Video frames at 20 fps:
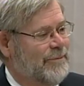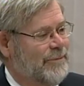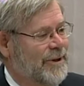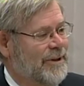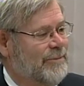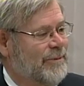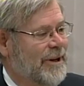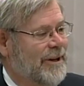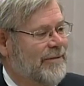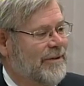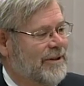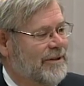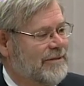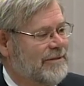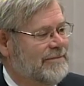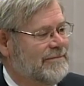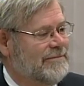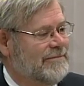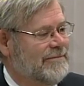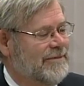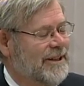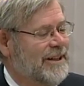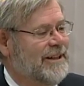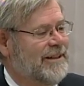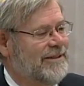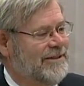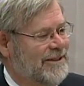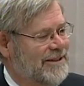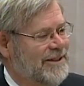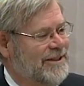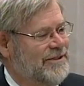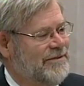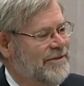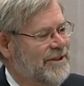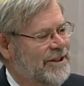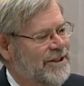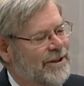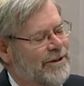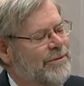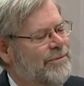when we have a link to this
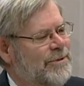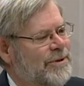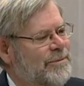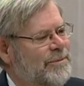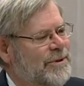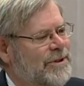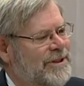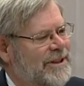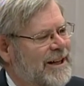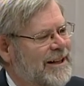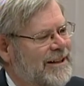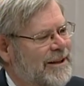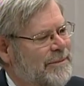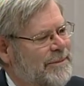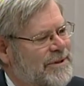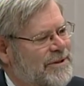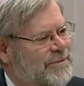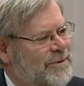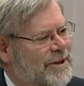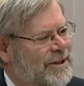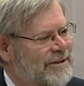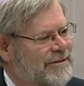video, we'll put that up as well.